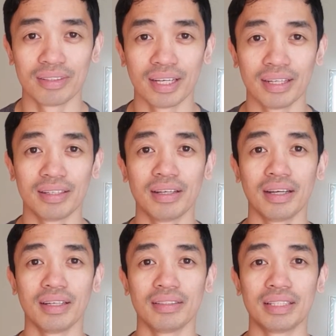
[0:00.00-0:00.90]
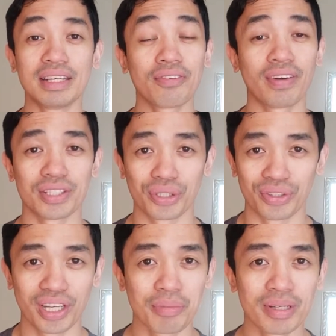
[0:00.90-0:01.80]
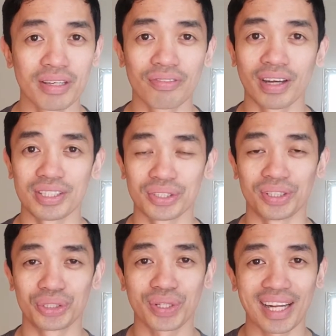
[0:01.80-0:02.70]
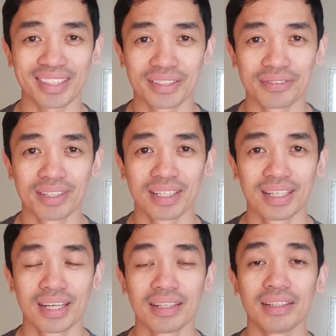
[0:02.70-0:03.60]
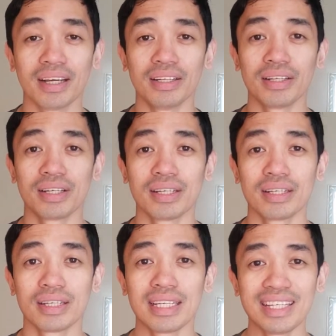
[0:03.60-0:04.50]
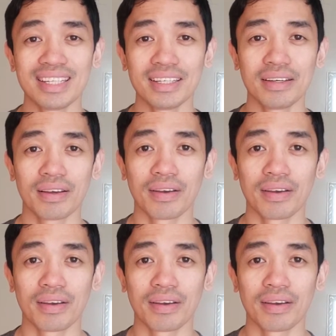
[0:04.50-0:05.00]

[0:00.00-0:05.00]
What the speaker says: and he finds her yummy, finds her attractive, that he